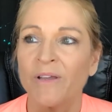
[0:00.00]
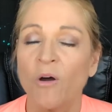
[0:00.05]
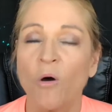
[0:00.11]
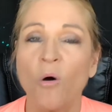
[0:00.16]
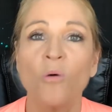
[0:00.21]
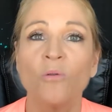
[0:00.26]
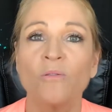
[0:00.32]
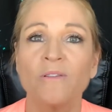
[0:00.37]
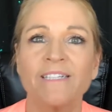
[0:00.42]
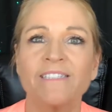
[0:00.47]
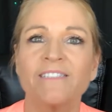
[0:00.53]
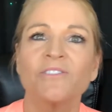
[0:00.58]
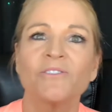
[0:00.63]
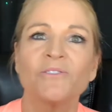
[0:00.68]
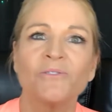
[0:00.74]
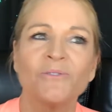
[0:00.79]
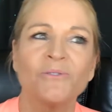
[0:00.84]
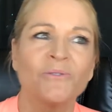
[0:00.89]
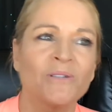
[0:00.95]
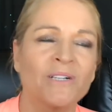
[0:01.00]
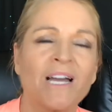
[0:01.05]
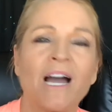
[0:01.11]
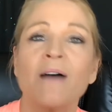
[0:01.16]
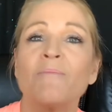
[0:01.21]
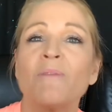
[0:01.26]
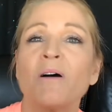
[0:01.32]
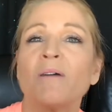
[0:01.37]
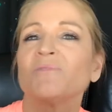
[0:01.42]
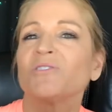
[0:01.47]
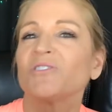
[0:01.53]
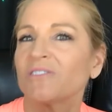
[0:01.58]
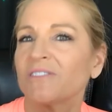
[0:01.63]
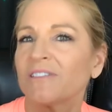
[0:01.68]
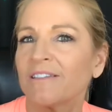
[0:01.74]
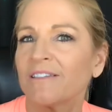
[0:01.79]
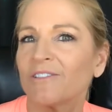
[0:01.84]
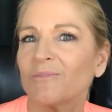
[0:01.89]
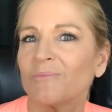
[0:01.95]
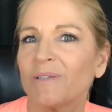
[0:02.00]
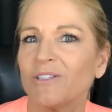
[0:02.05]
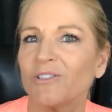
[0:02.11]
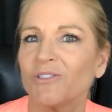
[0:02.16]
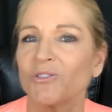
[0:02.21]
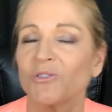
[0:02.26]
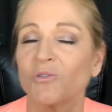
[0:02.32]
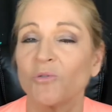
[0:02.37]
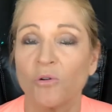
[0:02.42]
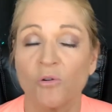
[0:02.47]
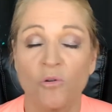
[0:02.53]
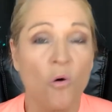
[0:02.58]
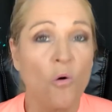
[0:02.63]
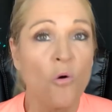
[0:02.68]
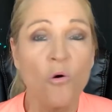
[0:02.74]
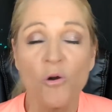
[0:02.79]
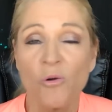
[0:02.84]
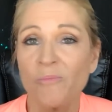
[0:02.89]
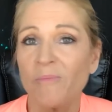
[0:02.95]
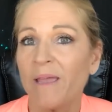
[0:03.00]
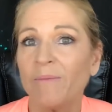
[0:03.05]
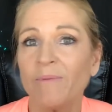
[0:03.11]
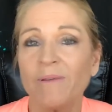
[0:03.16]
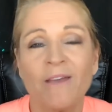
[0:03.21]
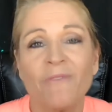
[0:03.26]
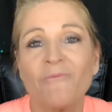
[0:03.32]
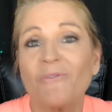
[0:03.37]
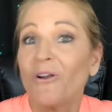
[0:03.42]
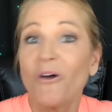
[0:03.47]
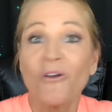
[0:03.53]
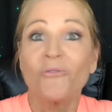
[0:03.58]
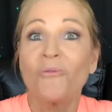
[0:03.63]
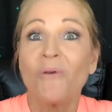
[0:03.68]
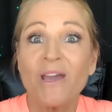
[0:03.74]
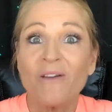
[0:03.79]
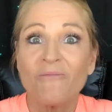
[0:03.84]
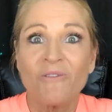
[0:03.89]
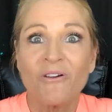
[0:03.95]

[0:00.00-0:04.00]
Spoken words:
only to come up just a little bit short, or maybe they went all the way and